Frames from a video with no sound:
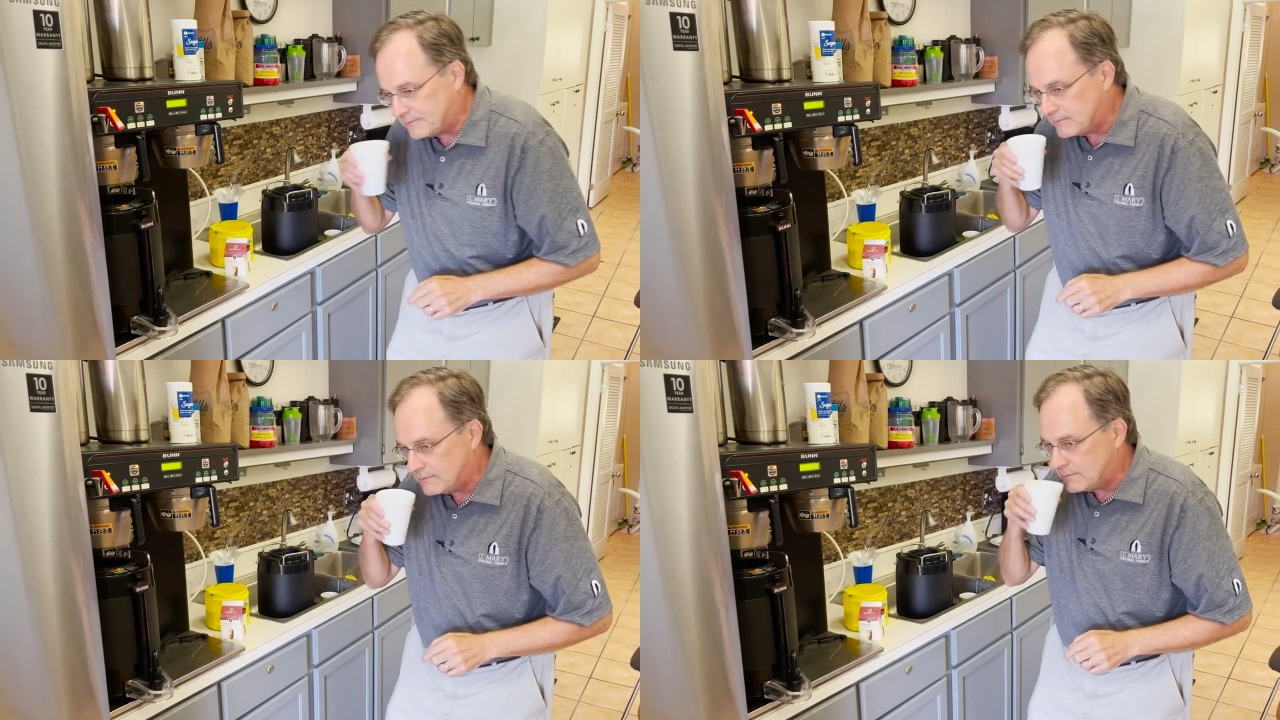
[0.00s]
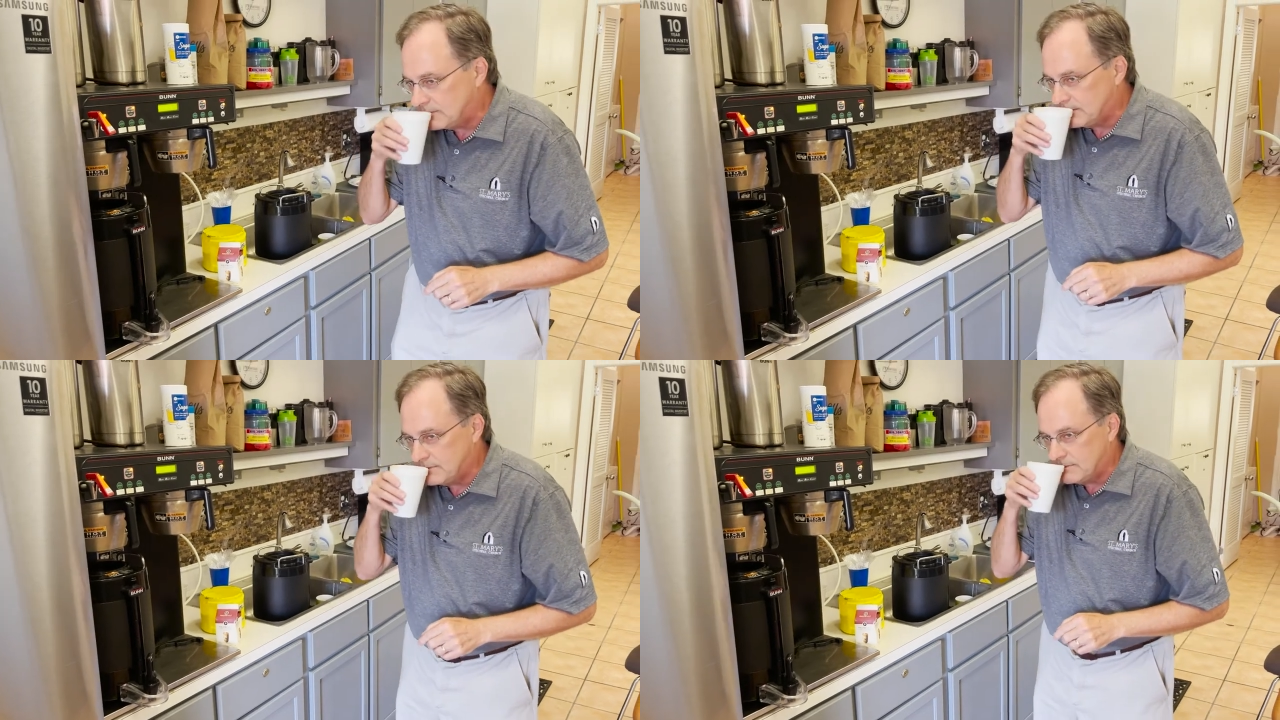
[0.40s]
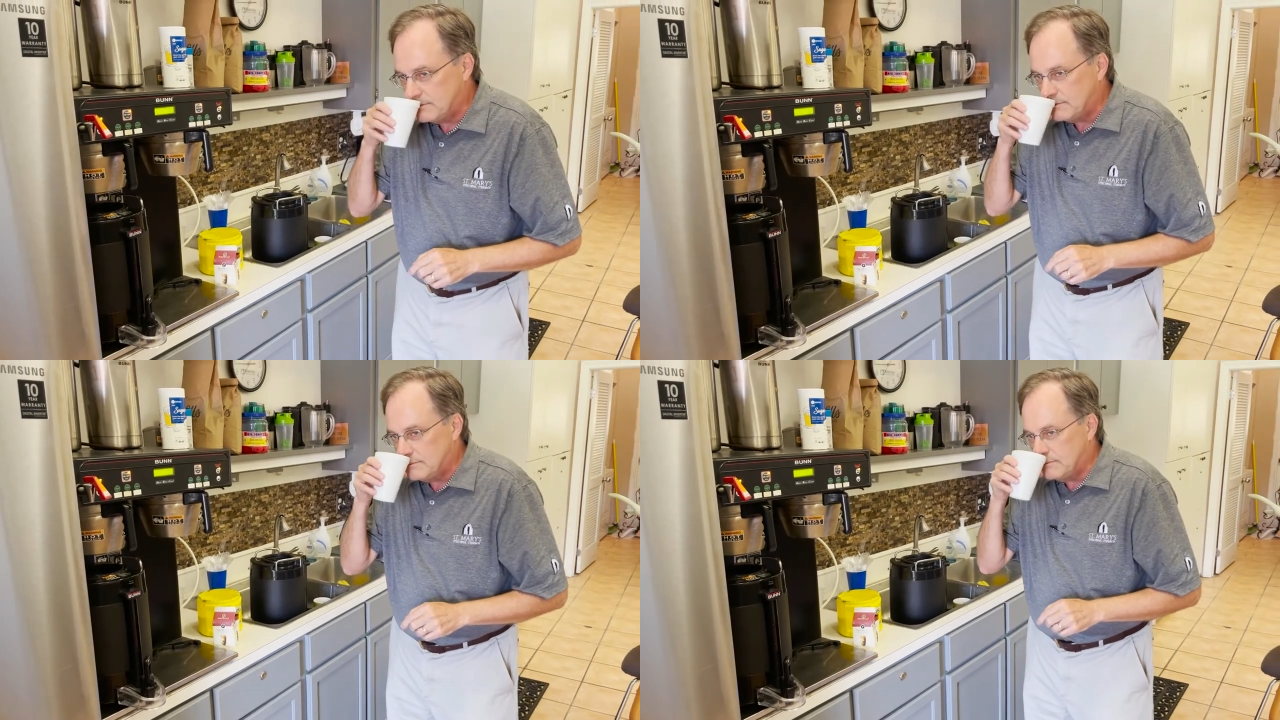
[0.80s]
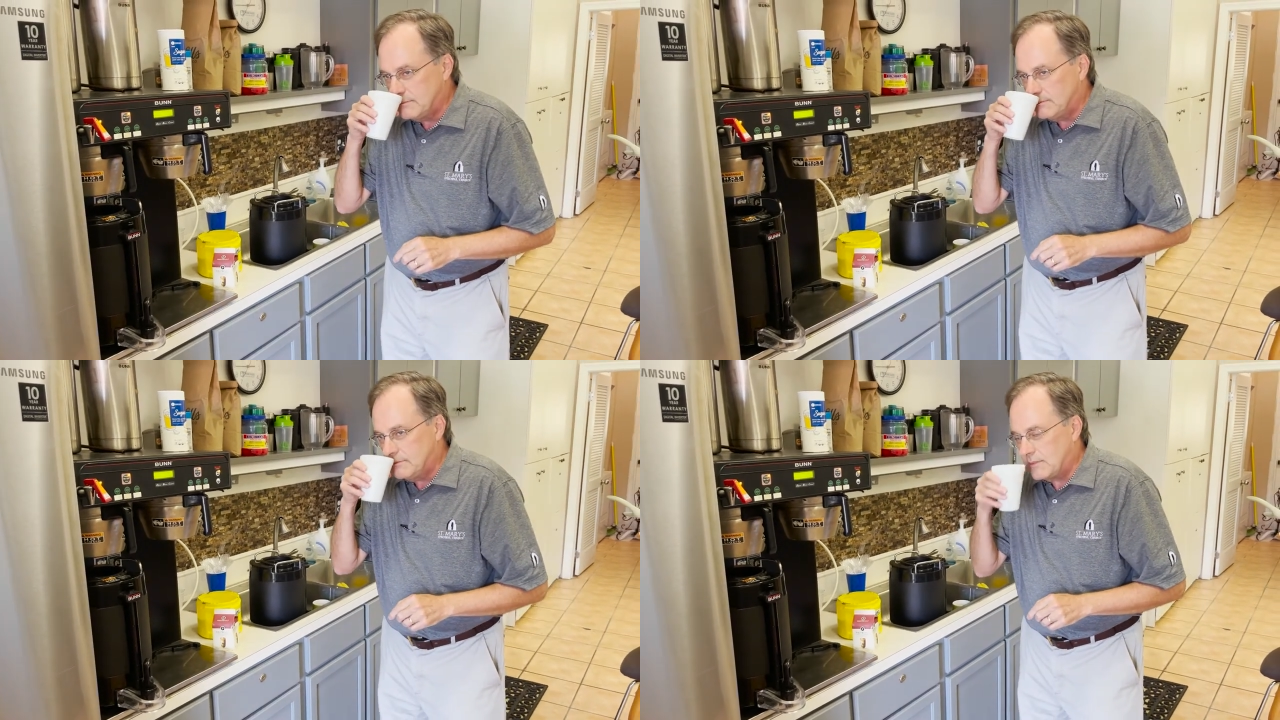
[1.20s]

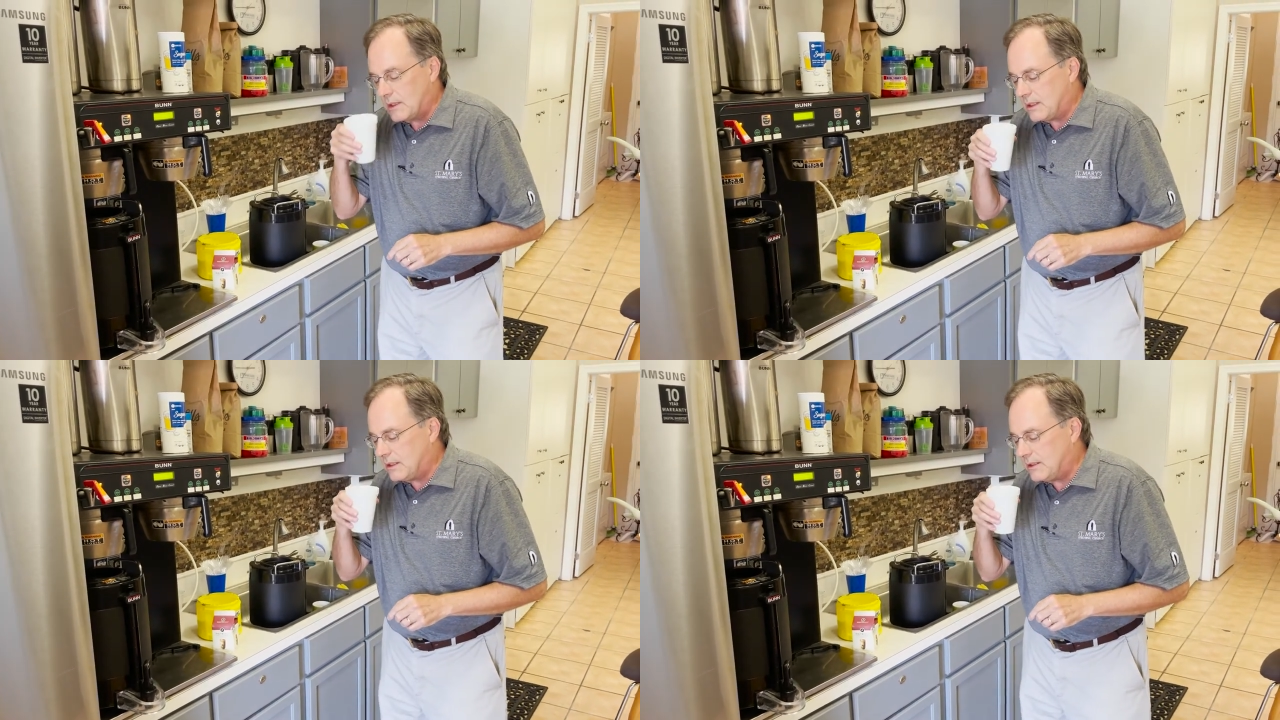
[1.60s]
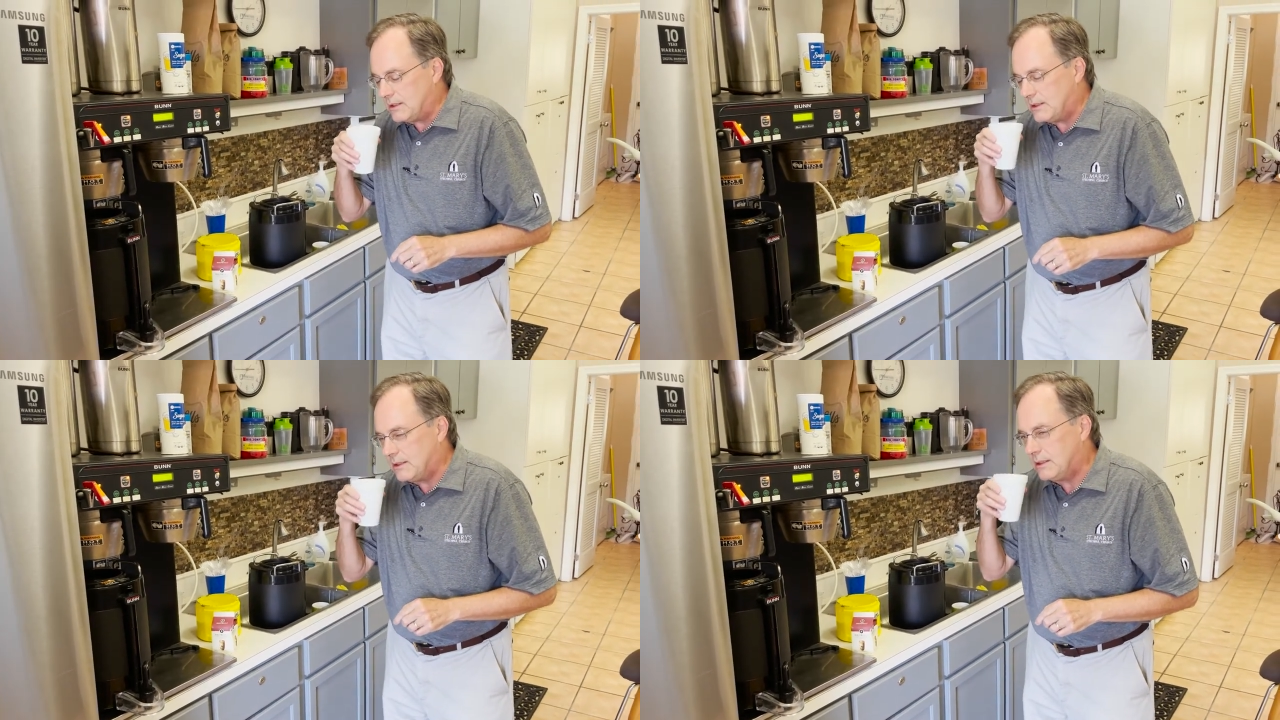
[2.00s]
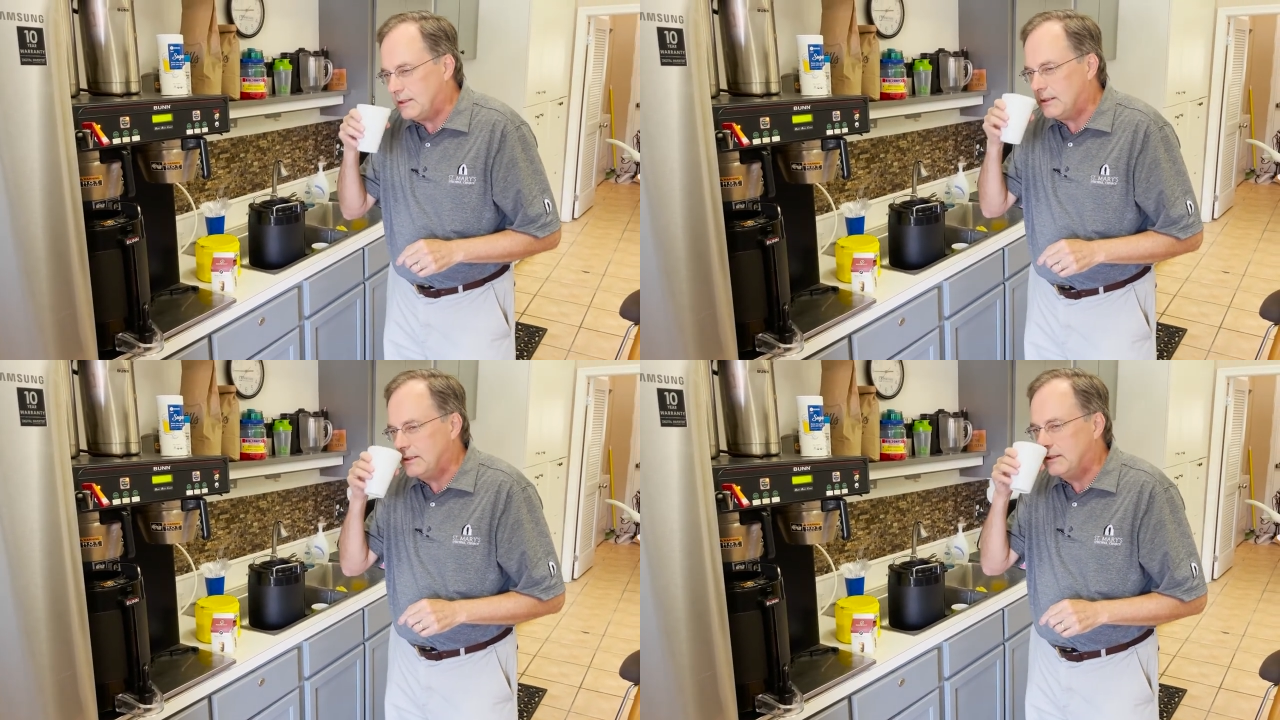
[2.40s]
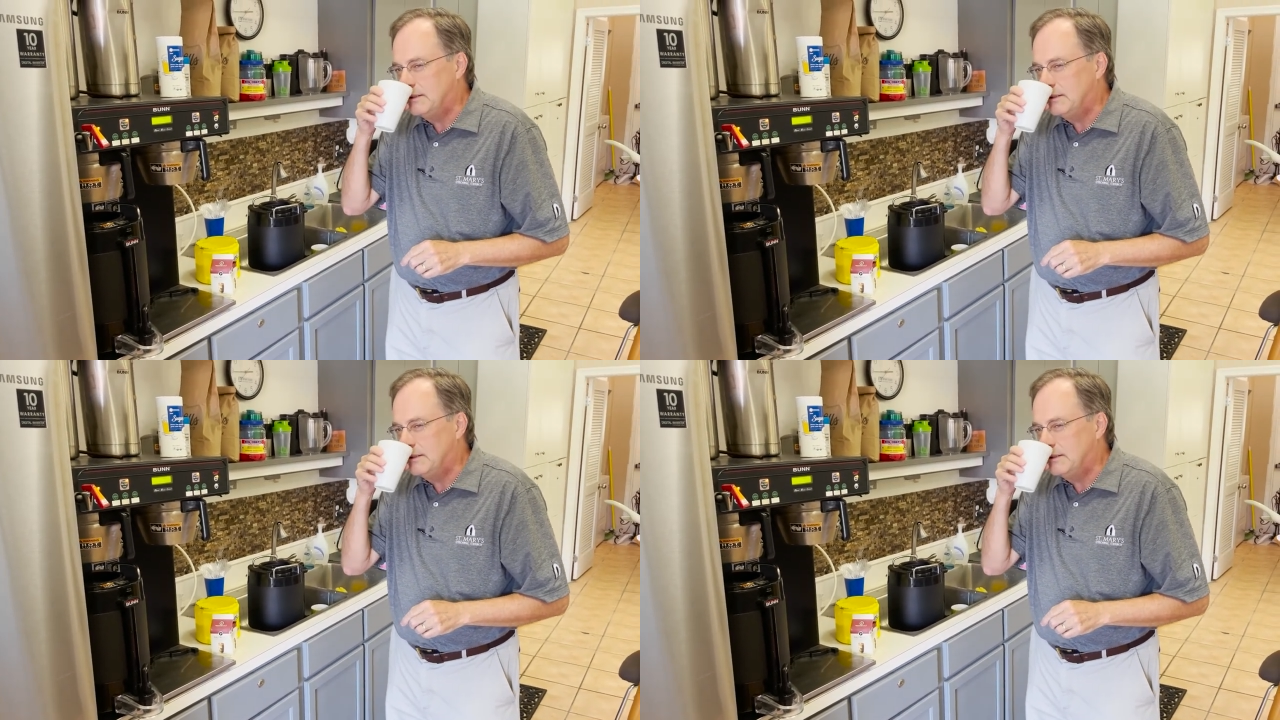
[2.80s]
Nothing is said.